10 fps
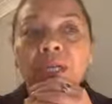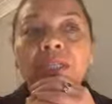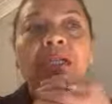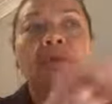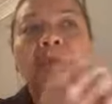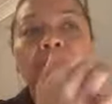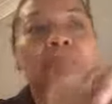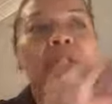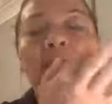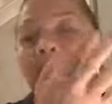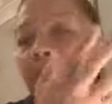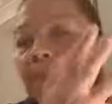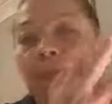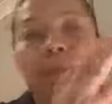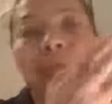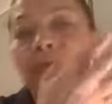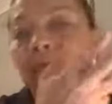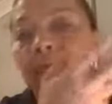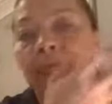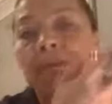So hypnotherapy, soul plan
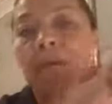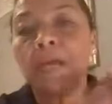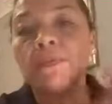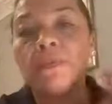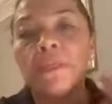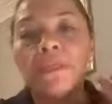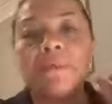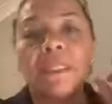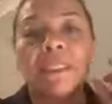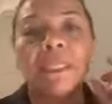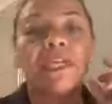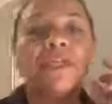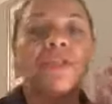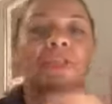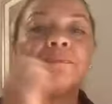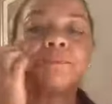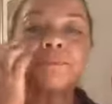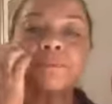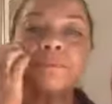reading, mindfulness meditation,